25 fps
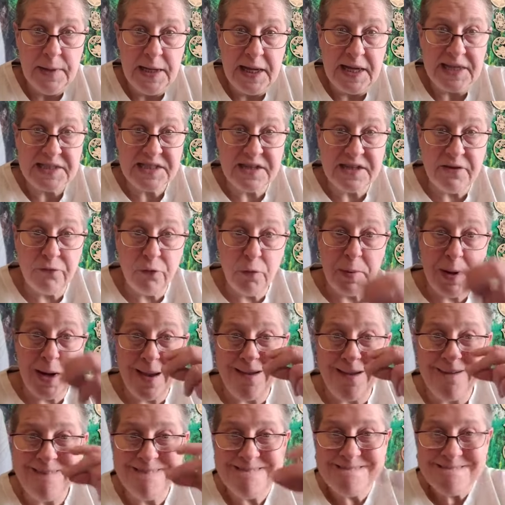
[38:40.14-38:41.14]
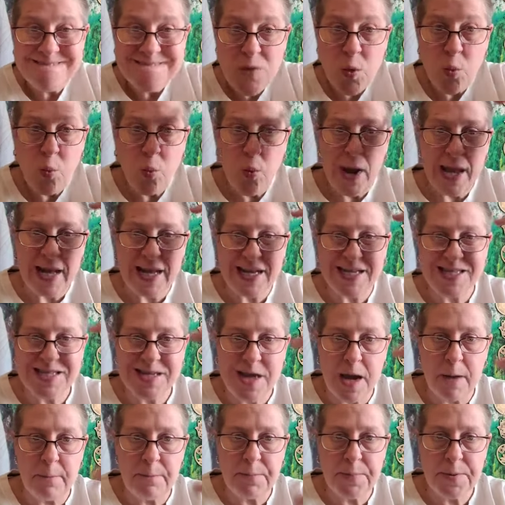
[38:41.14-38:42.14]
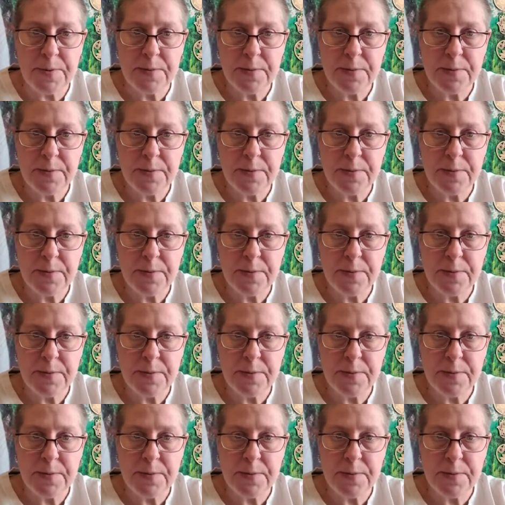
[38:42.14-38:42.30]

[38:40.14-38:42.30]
As everybody wakes up.